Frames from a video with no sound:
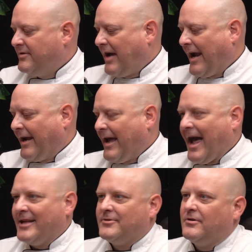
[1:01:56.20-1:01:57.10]
got
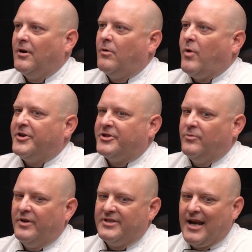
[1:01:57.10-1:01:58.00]
asked a question
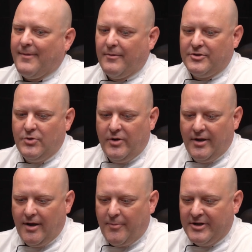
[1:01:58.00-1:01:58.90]
one time. I was doing
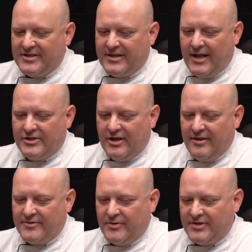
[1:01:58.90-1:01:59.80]
a presentation, and
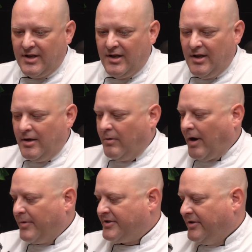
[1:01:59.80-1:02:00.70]
this was when
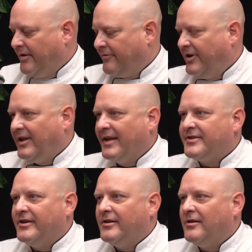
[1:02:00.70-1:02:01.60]
I was still a
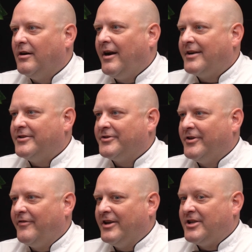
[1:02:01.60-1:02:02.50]
freelancer or national
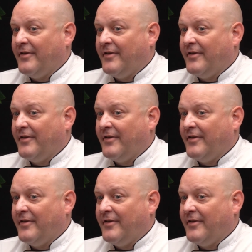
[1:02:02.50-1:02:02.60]
certified chef.